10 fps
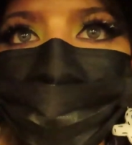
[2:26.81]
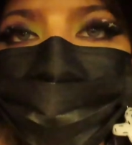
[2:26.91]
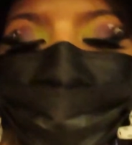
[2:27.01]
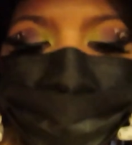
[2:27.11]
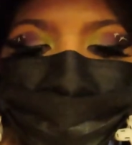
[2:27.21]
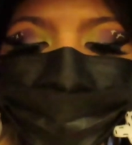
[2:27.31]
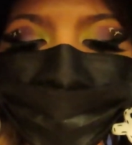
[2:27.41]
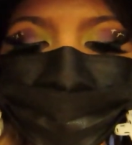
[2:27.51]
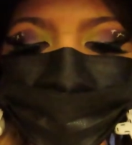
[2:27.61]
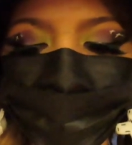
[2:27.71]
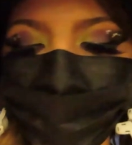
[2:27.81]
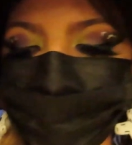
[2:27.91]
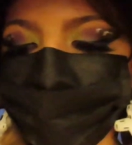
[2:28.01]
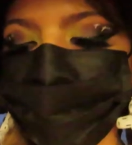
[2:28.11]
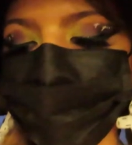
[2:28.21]
Hello,
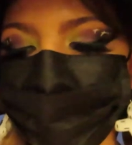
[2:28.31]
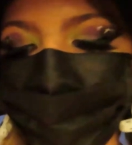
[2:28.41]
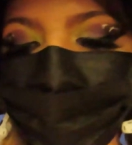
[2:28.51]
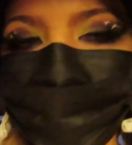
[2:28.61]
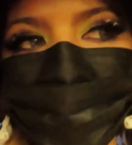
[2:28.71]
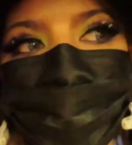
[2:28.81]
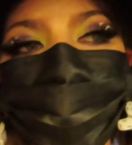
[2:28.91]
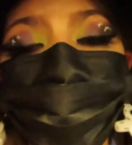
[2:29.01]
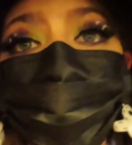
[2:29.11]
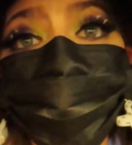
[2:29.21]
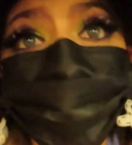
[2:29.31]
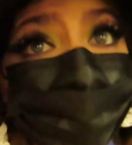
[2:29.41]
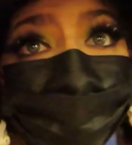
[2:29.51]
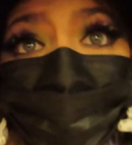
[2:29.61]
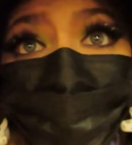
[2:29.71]
everyone. So it is now
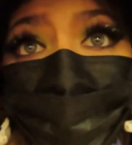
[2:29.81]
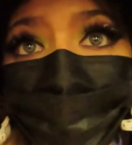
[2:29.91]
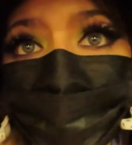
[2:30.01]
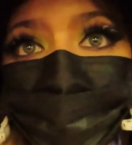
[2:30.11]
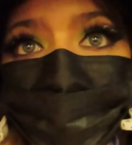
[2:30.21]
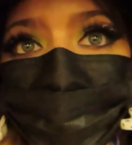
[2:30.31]
3 o'clock.